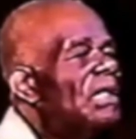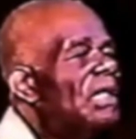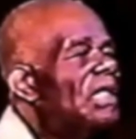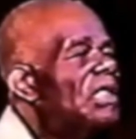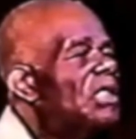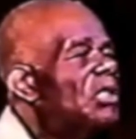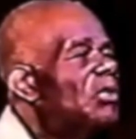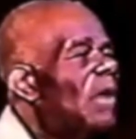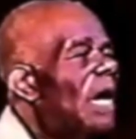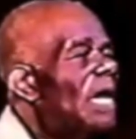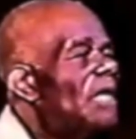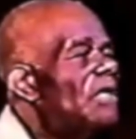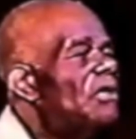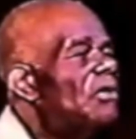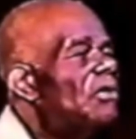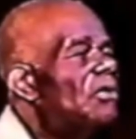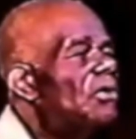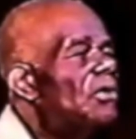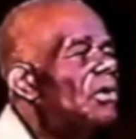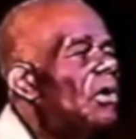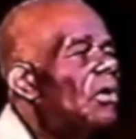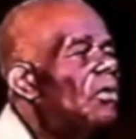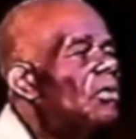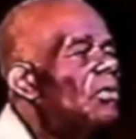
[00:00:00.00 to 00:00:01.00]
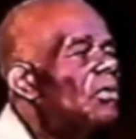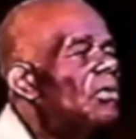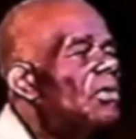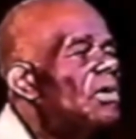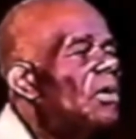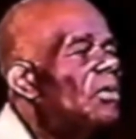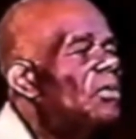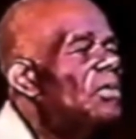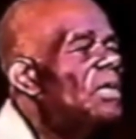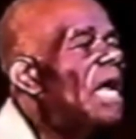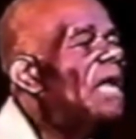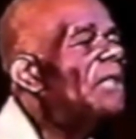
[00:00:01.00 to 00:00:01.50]
This is why you don't
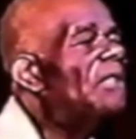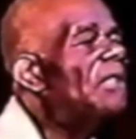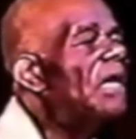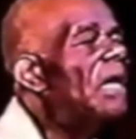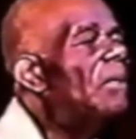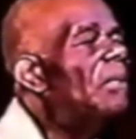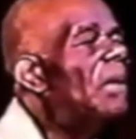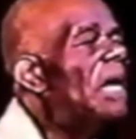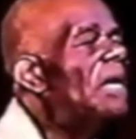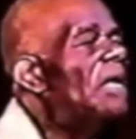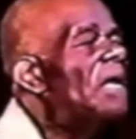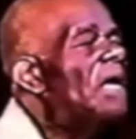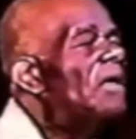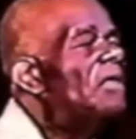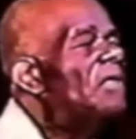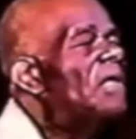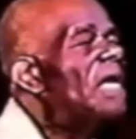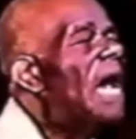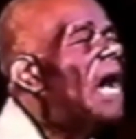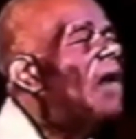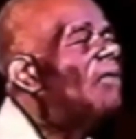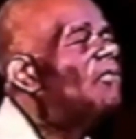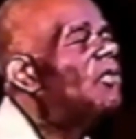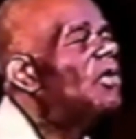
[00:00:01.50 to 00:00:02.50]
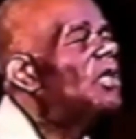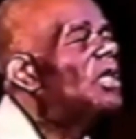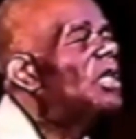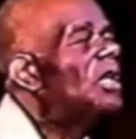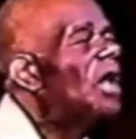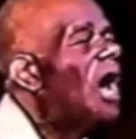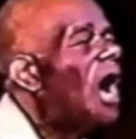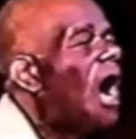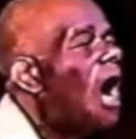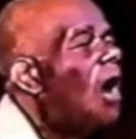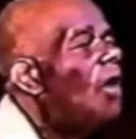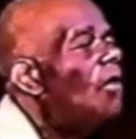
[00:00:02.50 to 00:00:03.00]
know nothing about the
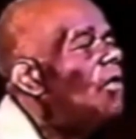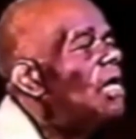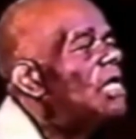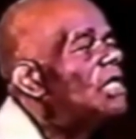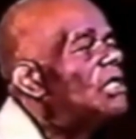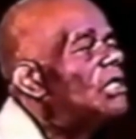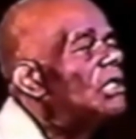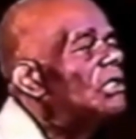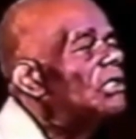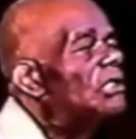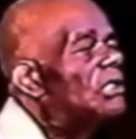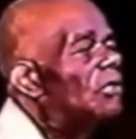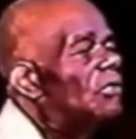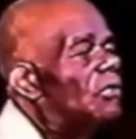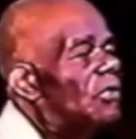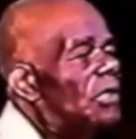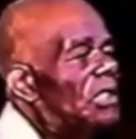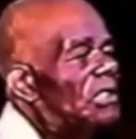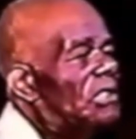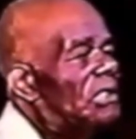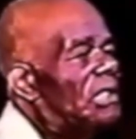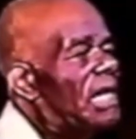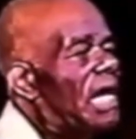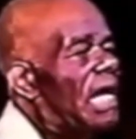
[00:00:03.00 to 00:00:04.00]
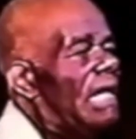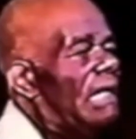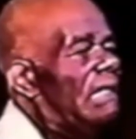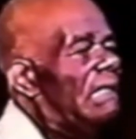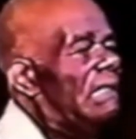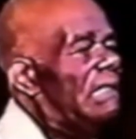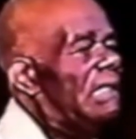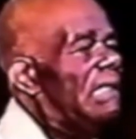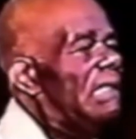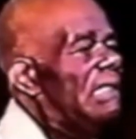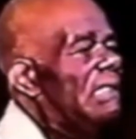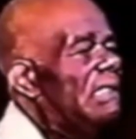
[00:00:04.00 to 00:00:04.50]
African origins of
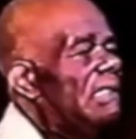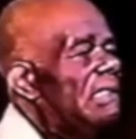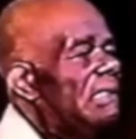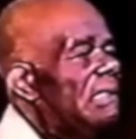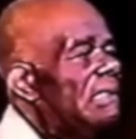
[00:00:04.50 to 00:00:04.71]
Christianity.